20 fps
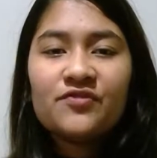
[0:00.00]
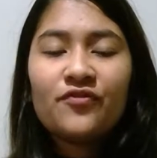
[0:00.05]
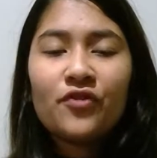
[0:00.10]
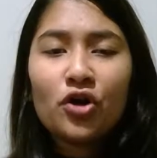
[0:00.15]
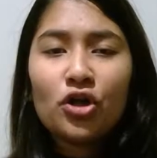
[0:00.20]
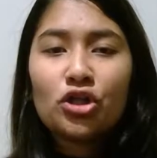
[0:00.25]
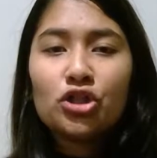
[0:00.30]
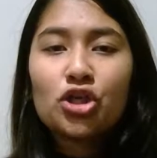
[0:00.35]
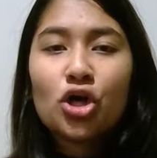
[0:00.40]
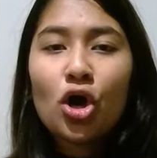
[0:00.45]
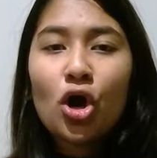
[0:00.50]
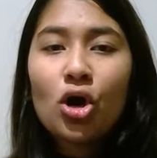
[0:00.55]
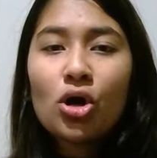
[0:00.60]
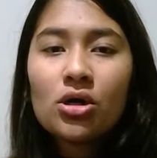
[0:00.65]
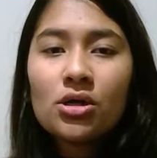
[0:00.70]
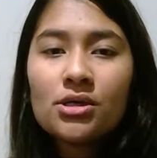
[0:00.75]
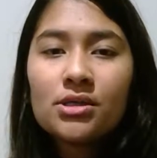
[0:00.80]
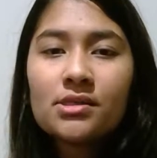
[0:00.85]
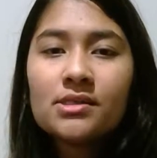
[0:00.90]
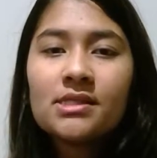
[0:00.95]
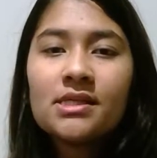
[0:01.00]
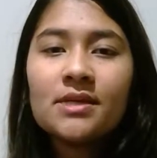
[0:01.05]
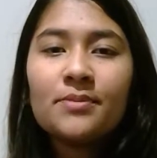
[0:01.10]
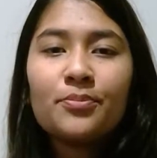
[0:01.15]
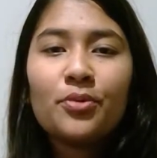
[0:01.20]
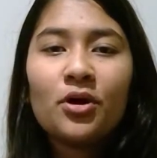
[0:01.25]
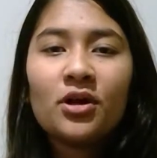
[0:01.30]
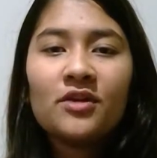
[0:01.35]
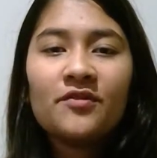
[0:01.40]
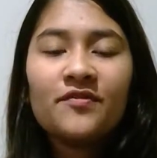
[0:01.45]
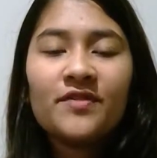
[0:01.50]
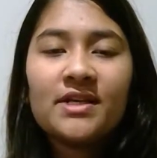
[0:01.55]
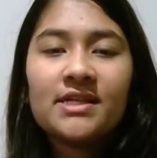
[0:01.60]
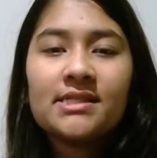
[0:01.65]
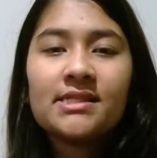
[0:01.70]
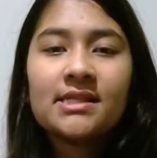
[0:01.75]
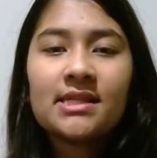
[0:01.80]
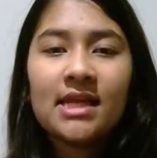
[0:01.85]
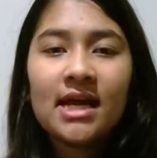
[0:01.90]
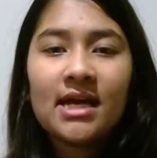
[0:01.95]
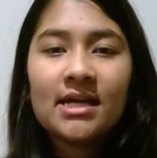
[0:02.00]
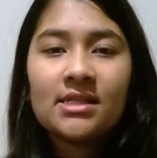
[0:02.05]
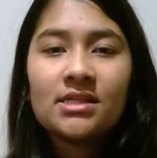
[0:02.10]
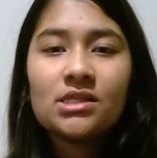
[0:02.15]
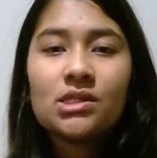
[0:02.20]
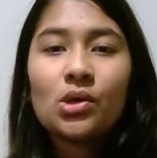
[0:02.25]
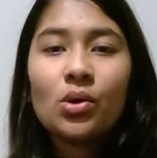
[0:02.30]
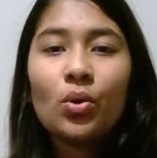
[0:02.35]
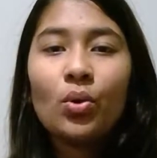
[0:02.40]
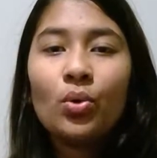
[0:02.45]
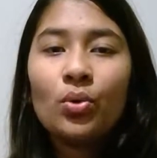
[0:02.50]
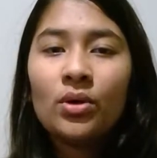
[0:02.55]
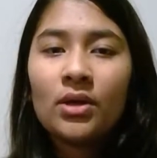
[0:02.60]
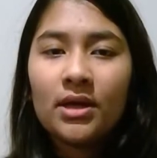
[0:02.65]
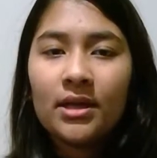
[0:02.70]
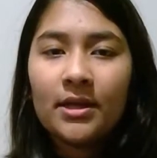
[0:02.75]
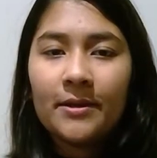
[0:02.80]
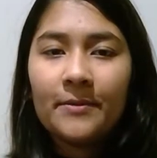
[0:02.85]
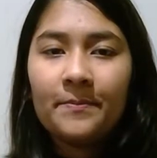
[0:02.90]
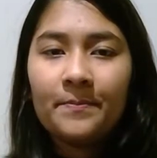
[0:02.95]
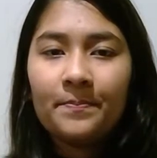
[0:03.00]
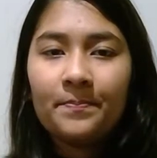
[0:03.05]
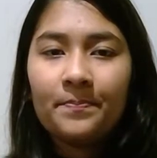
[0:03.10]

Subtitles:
fault occurs in polyphase lines only.